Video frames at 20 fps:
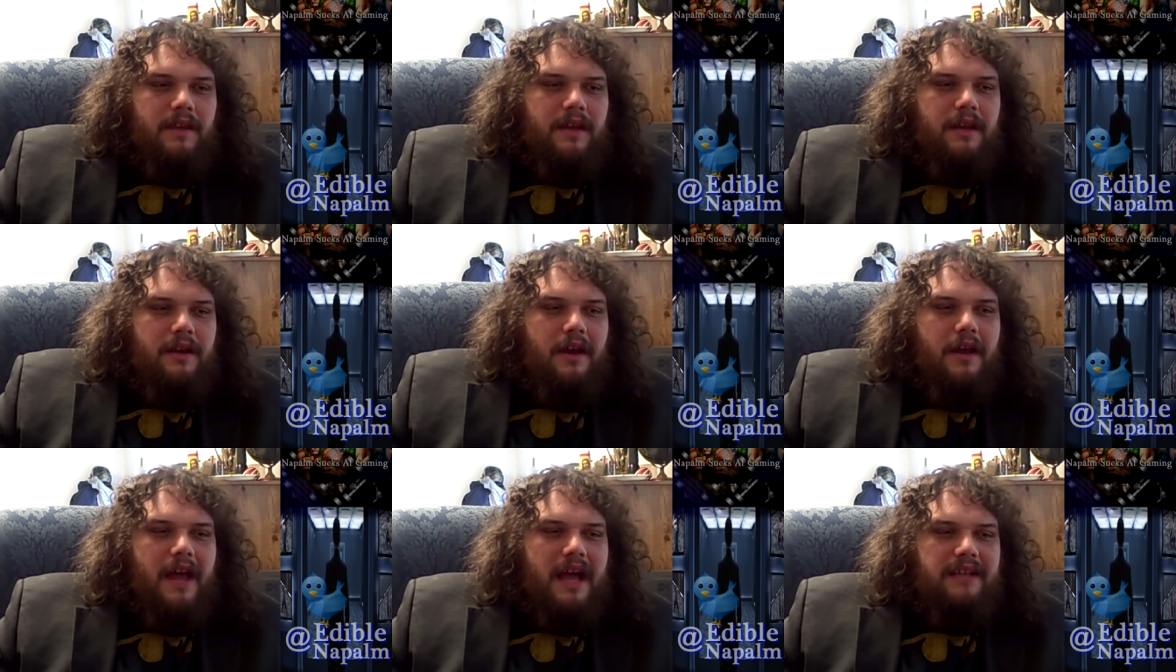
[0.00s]

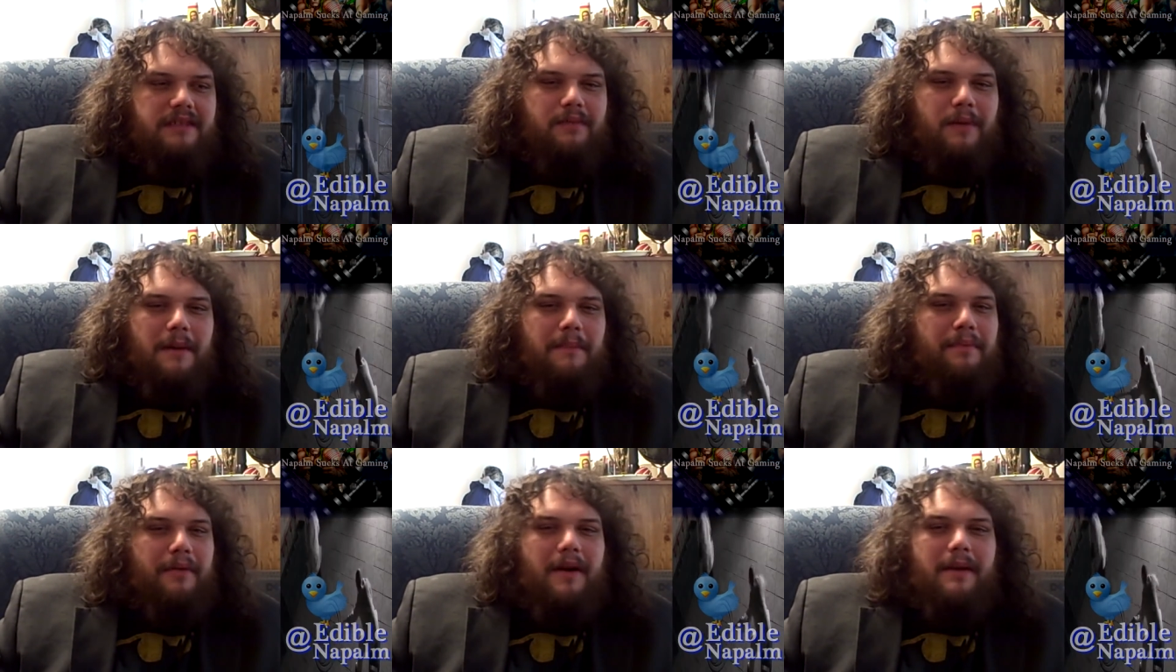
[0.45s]
you know, that's
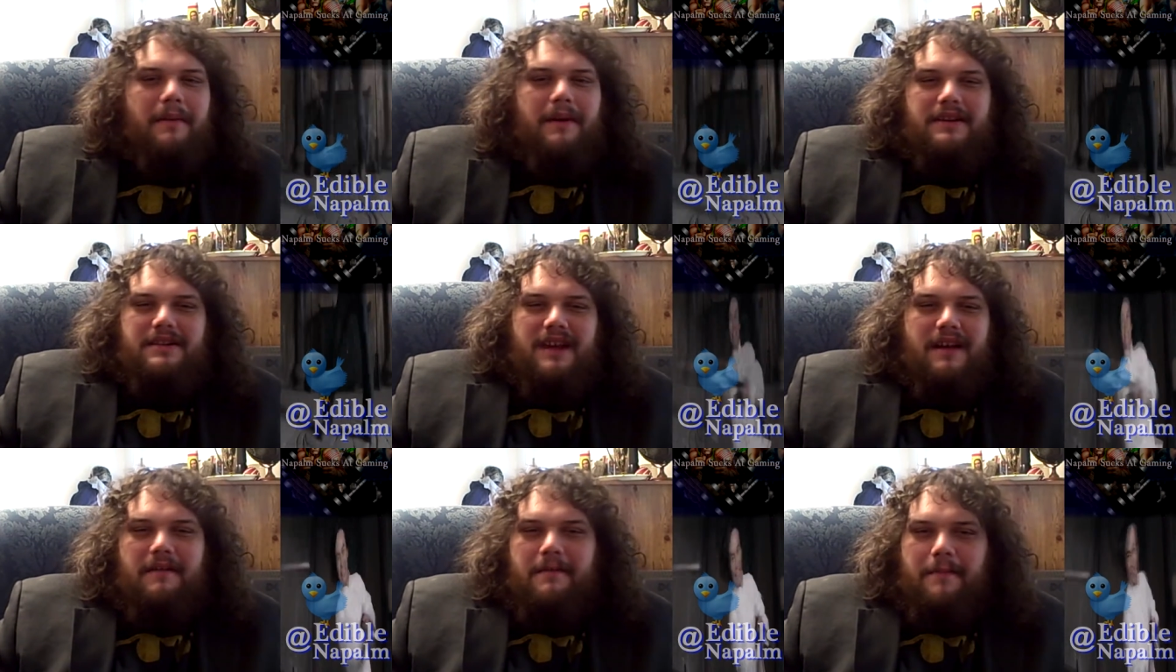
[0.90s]
what pretty
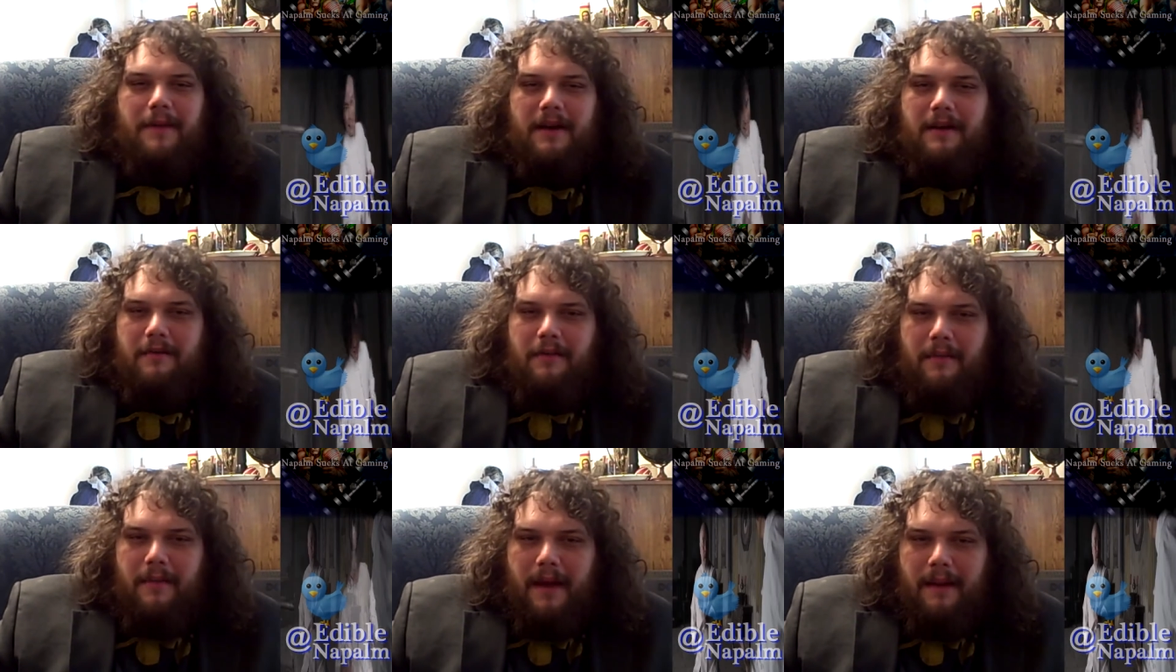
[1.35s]
much
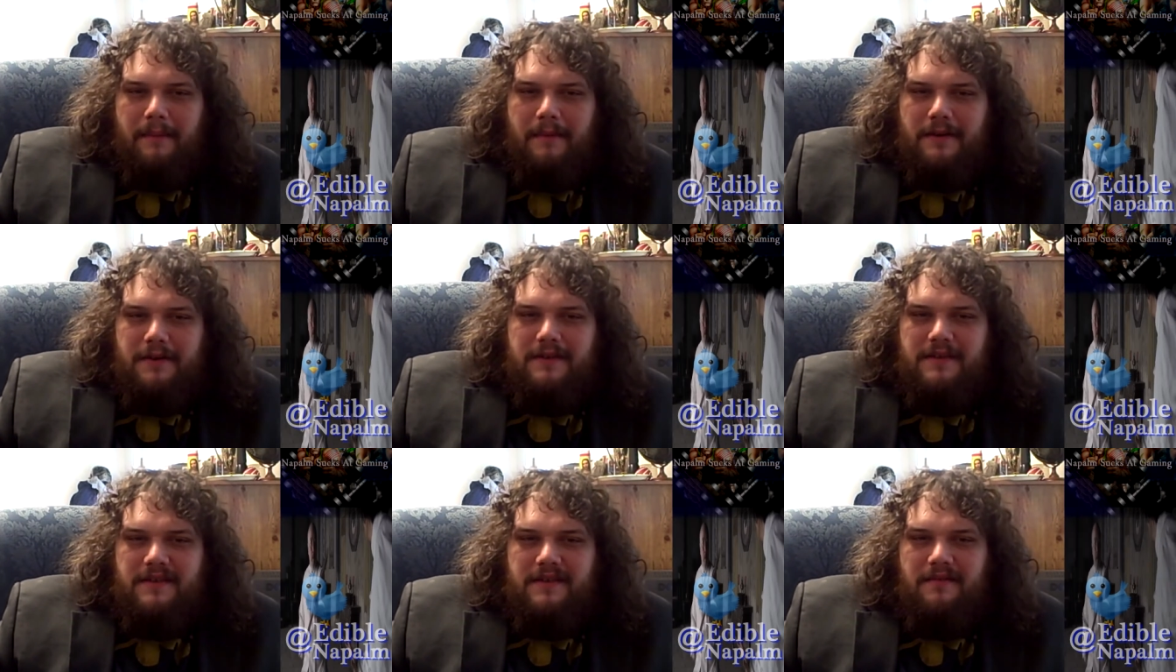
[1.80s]
everybody
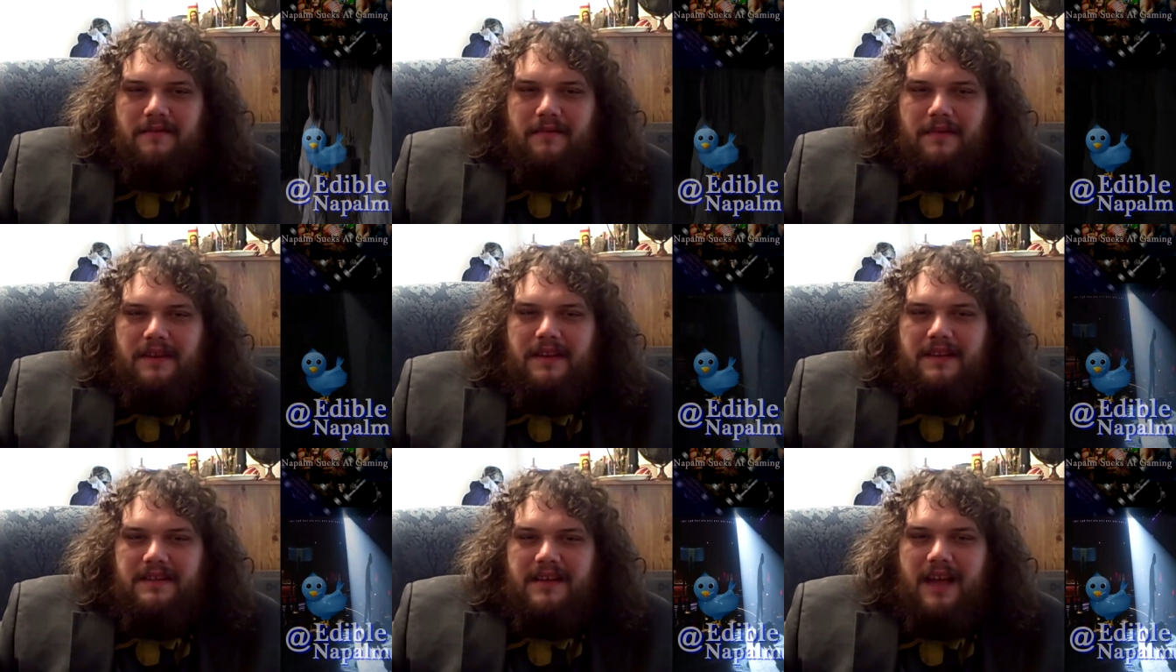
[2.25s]
remembers
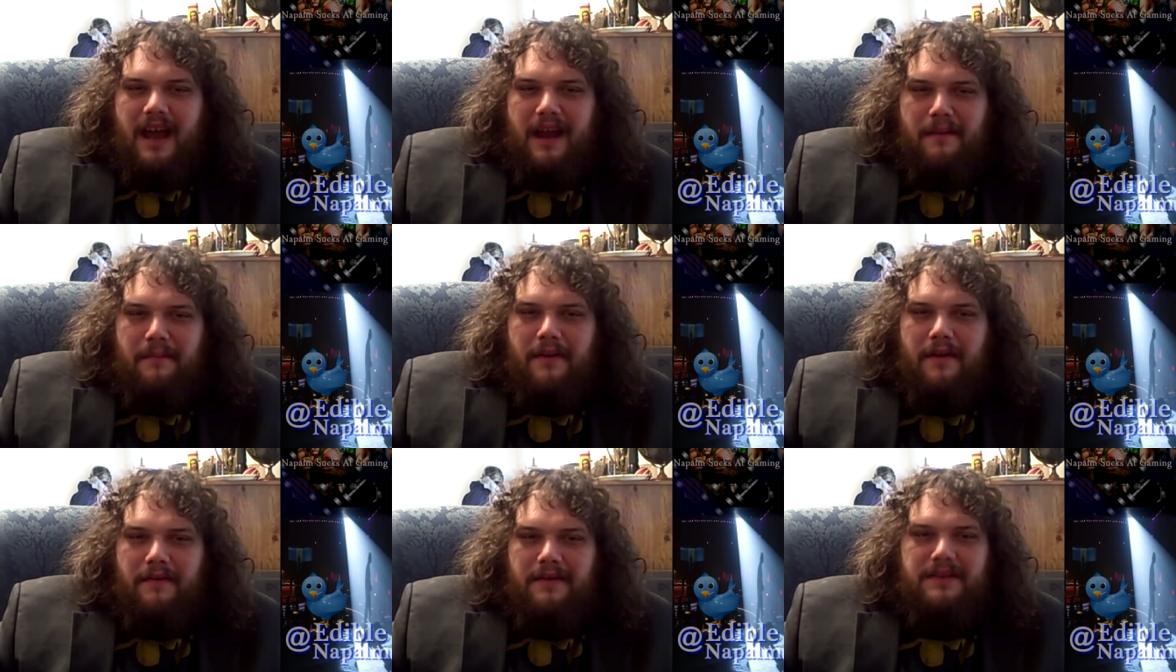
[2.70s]
with these kind
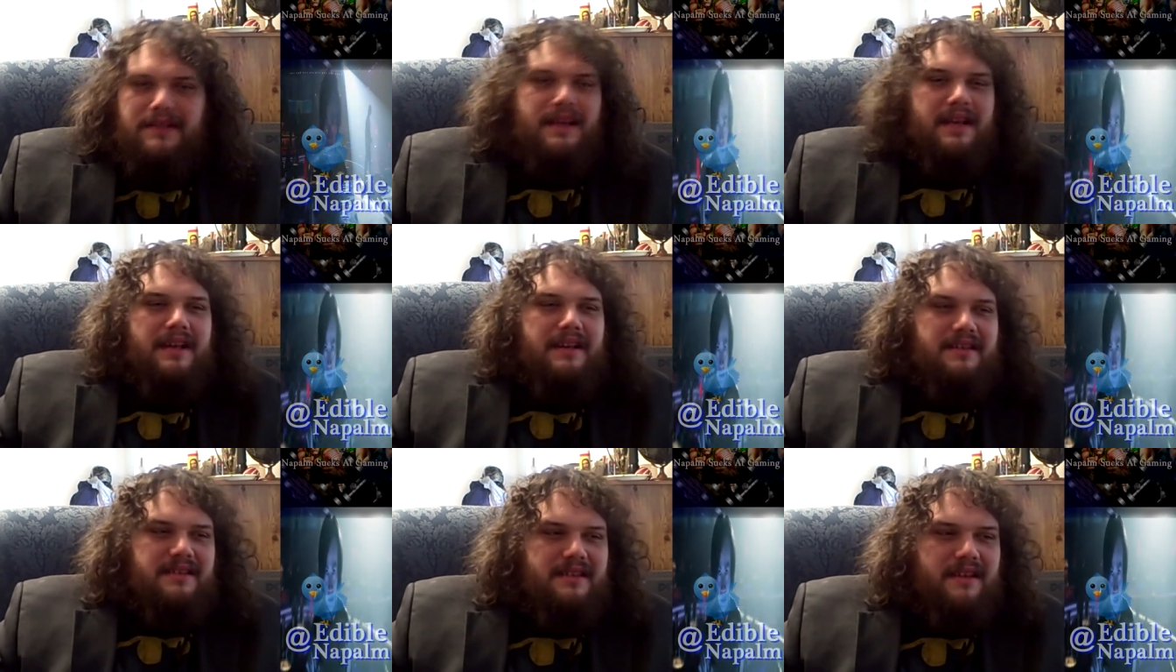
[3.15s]
of movies,
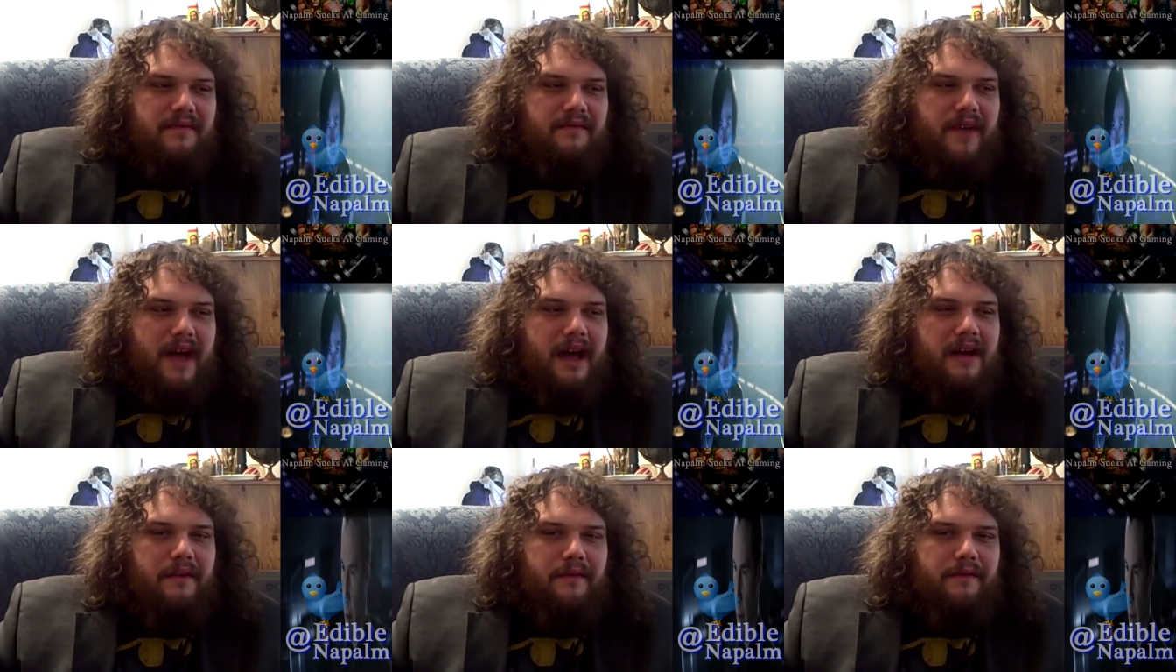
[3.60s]
is the
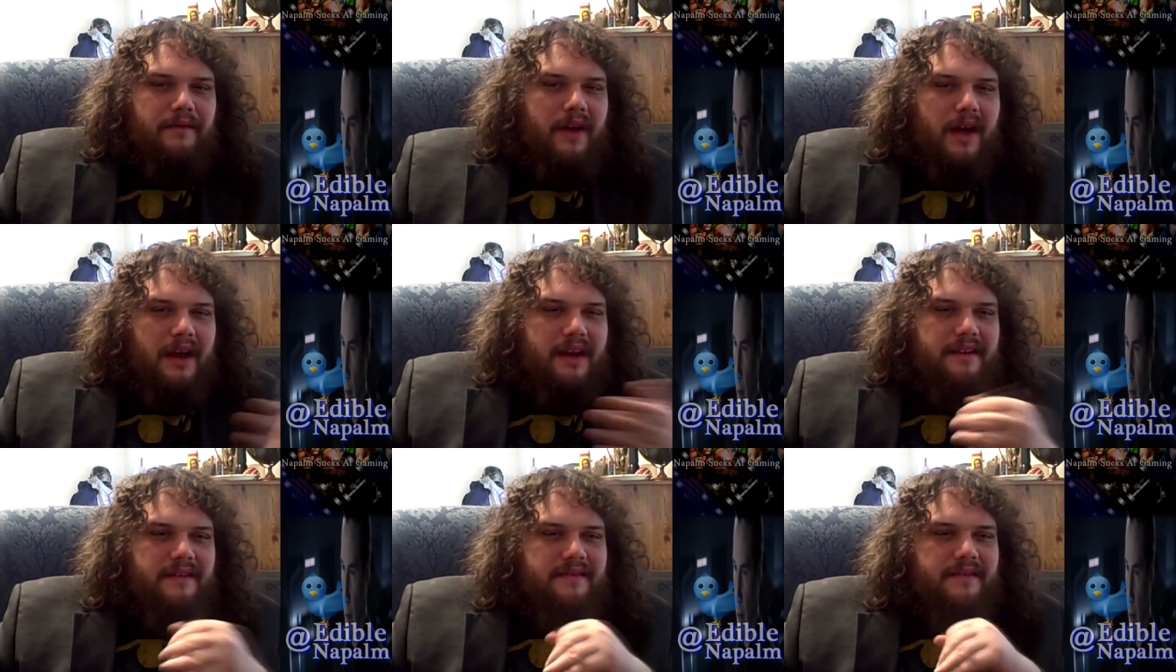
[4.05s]
final
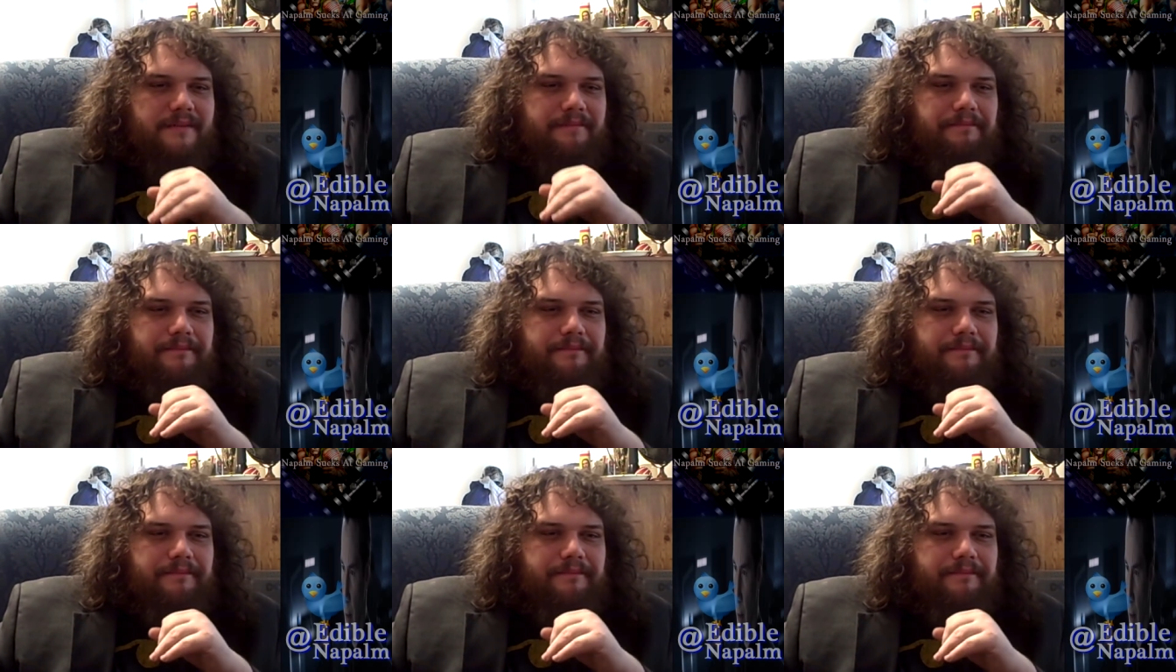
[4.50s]
fight.